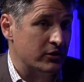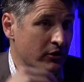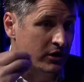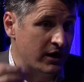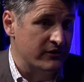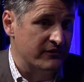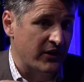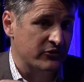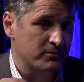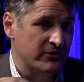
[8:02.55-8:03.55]
A lot of
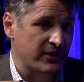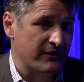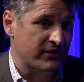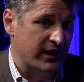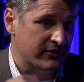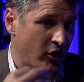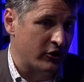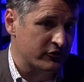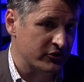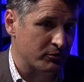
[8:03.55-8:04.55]
investments have
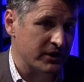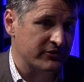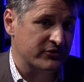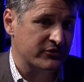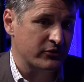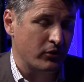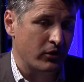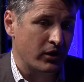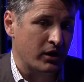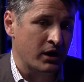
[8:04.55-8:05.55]
technology risks
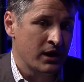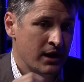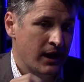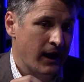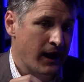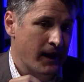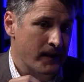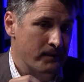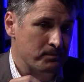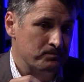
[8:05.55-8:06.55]
or
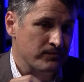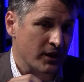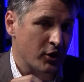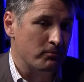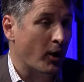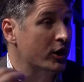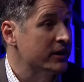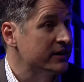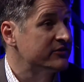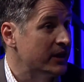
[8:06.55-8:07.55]

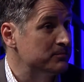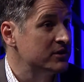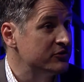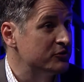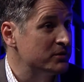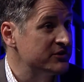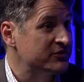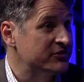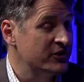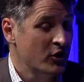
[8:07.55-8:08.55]
market acceptance
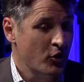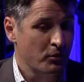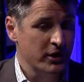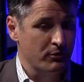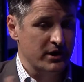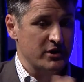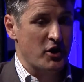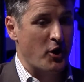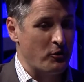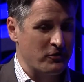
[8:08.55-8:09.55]
risks. We already
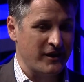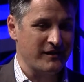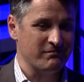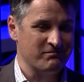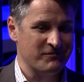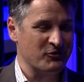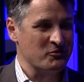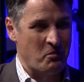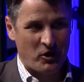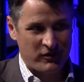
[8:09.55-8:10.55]
know that there's
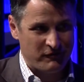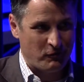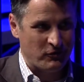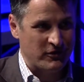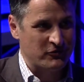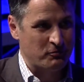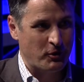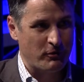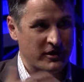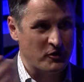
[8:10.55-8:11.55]
a market for this.
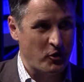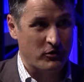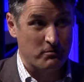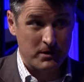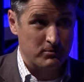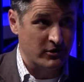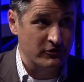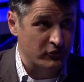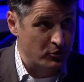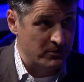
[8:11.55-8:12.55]
We already know that people
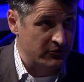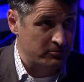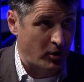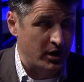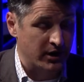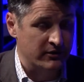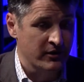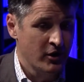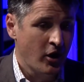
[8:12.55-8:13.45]
consume this product.